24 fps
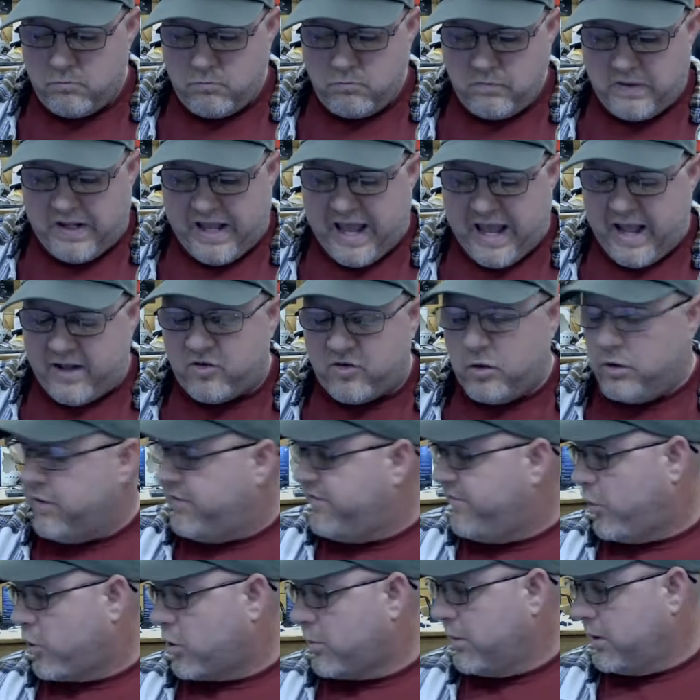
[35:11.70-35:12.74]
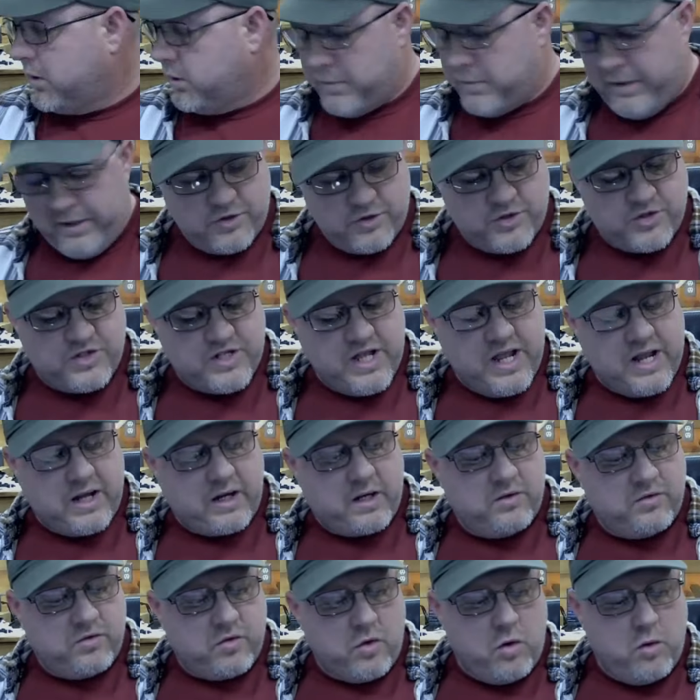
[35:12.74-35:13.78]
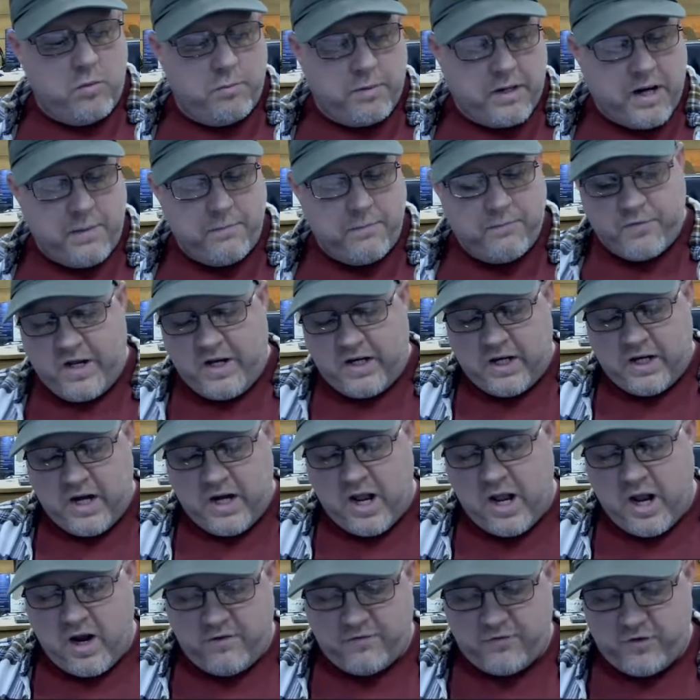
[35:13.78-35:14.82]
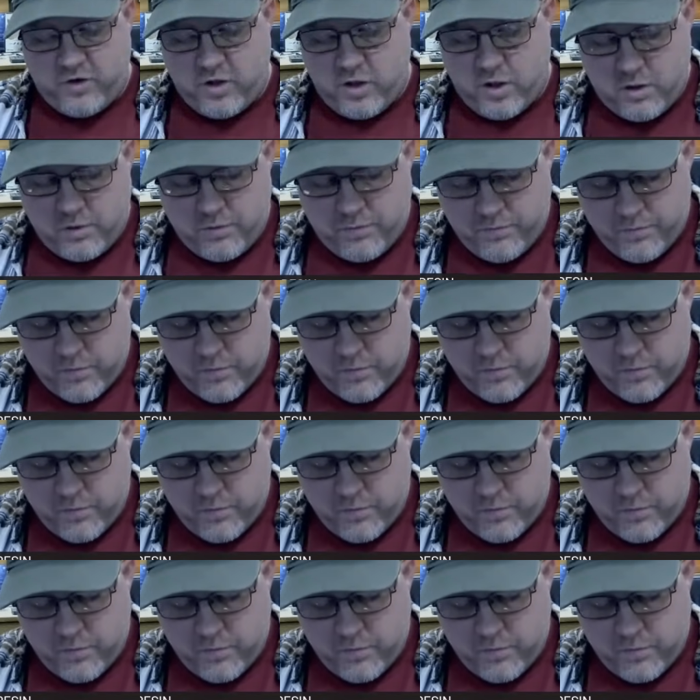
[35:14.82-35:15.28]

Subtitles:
Yeah, it's only 4 millimeters thick. So, but I'm thinking I have to